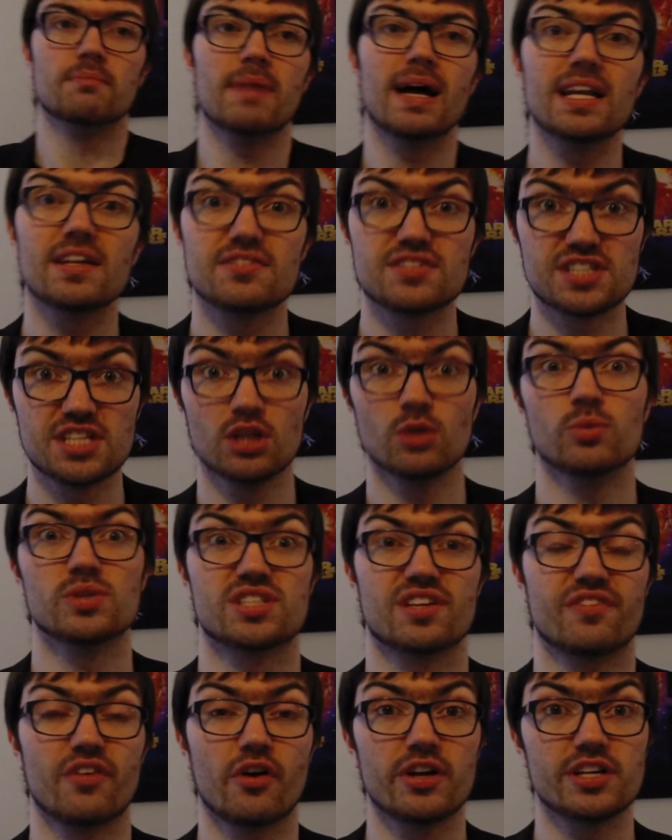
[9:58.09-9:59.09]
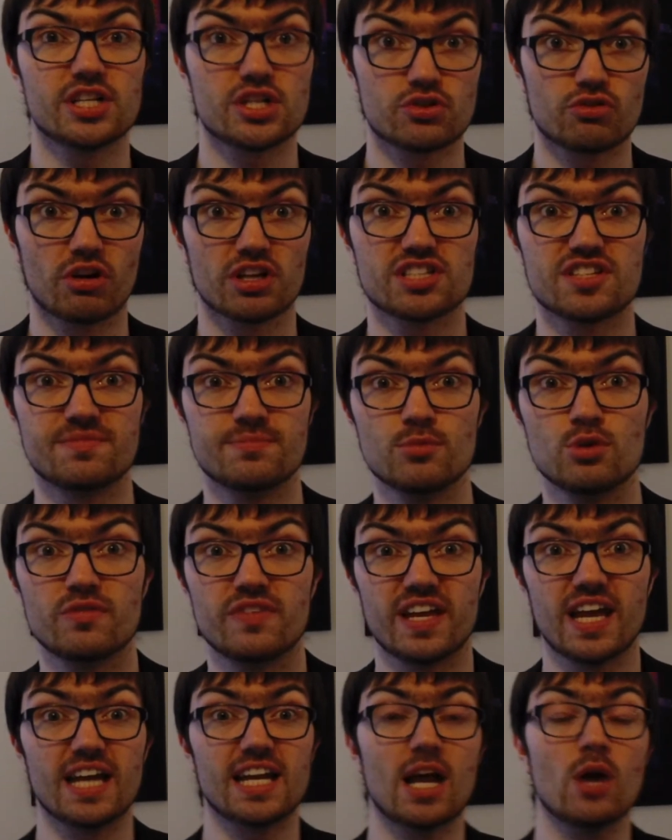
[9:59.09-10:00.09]
Man of Steel was a very destructive
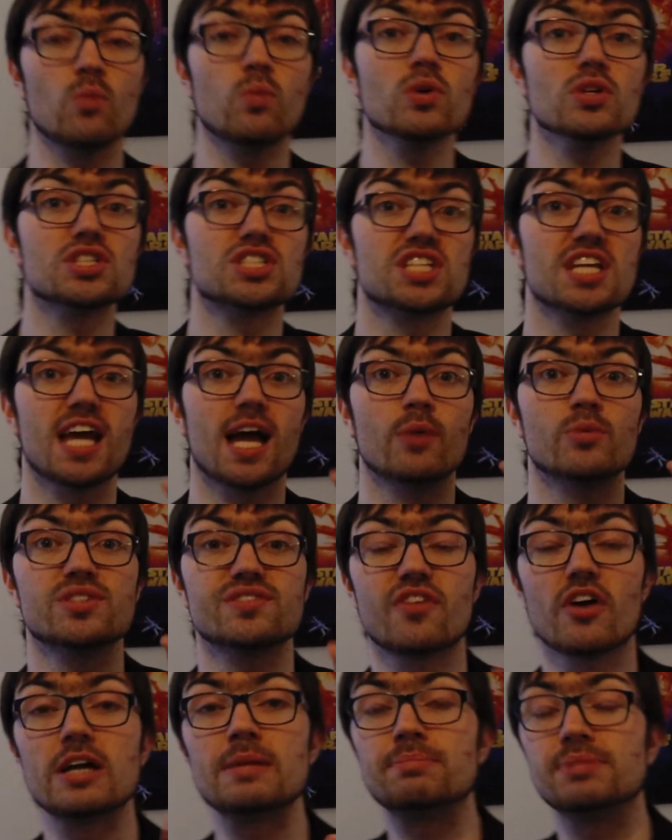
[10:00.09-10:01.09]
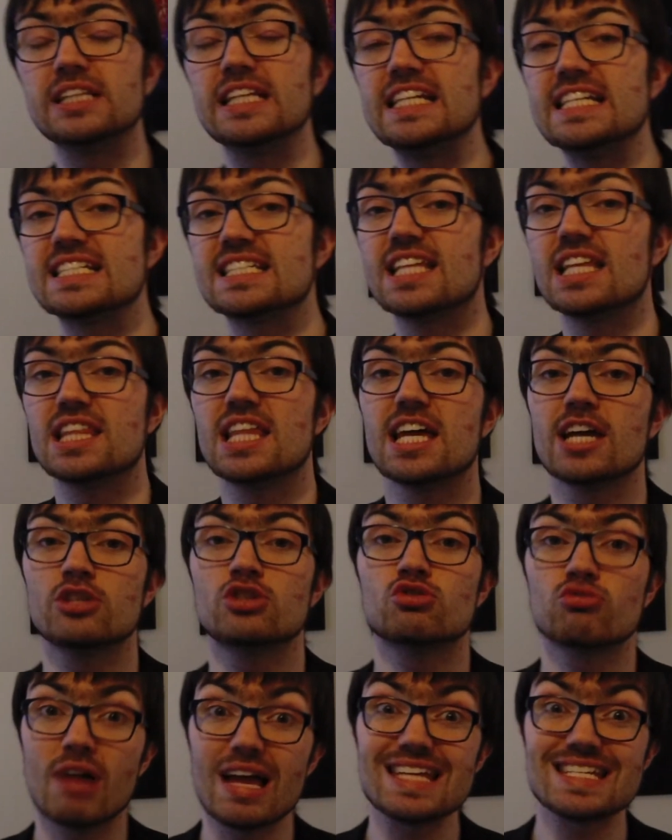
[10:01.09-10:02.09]
movie, and I will say I was very pleased that they
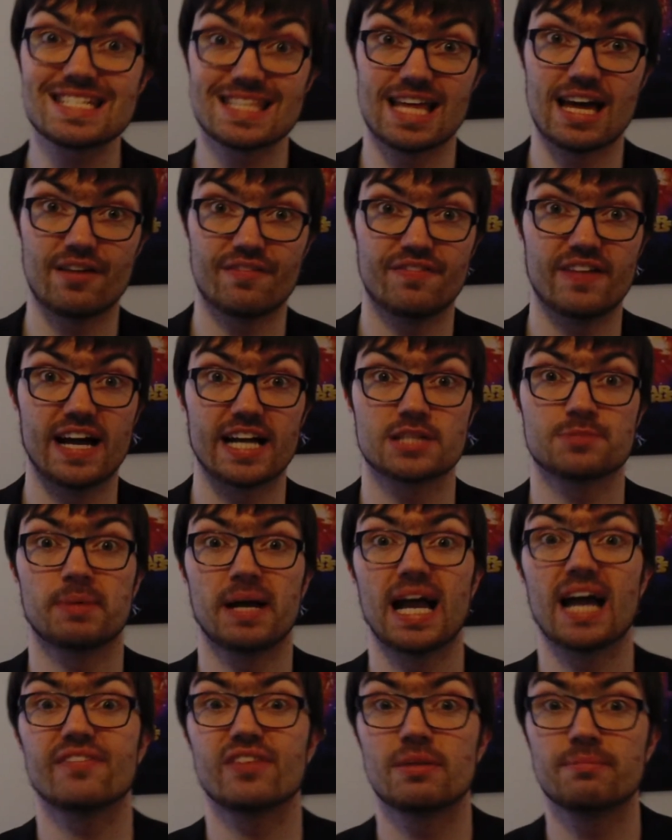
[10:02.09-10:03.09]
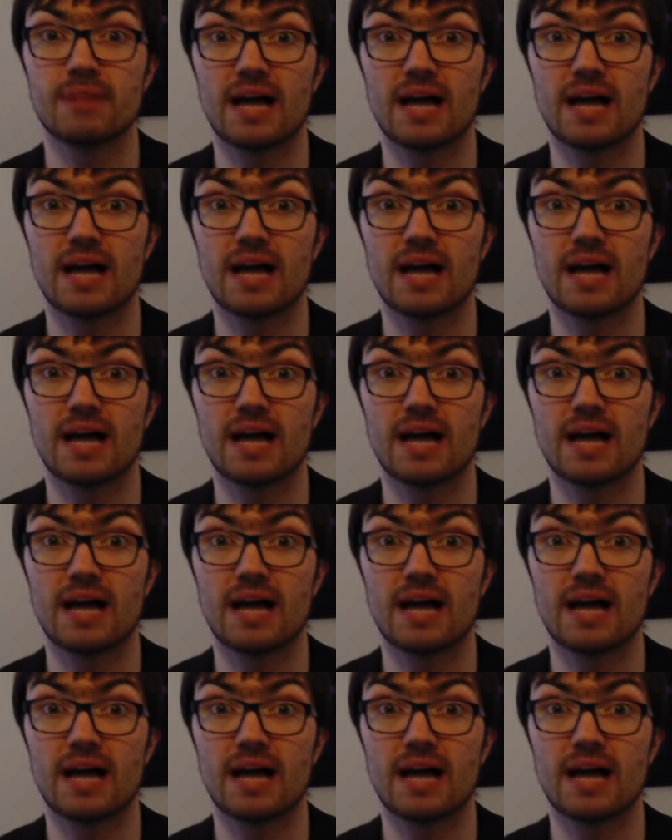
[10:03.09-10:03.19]
addressed that fact by having